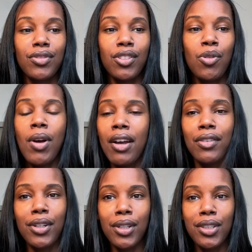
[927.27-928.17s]

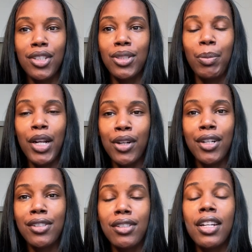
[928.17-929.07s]
whoever, your
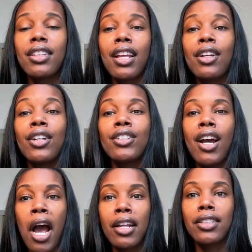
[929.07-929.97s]
superiors, they are
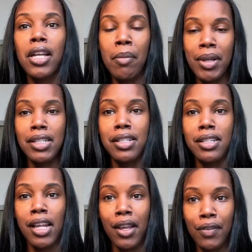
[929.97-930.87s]
not coming to
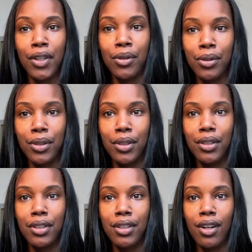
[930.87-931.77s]
save you.
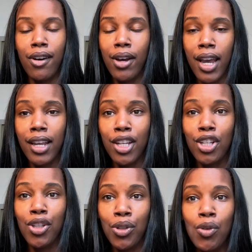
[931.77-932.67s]
Okay,
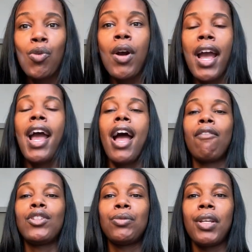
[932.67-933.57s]
you
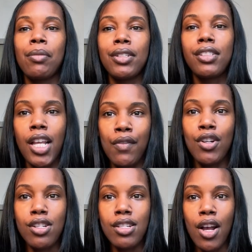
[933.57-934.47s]
have to be able to save
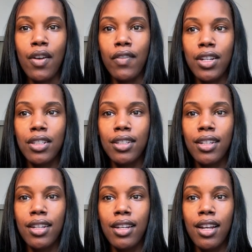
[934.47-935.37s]
yourself.
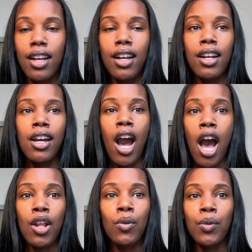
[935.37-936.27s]

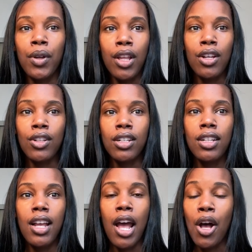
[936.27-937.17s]
God will
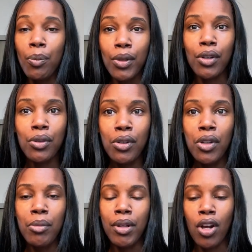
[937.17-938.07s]
help you,
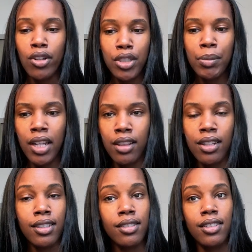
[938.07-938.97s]
but ultimately
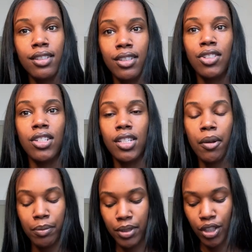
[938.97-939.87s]
the decision is
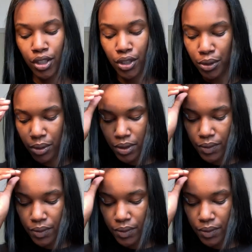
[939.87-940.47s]
up to you.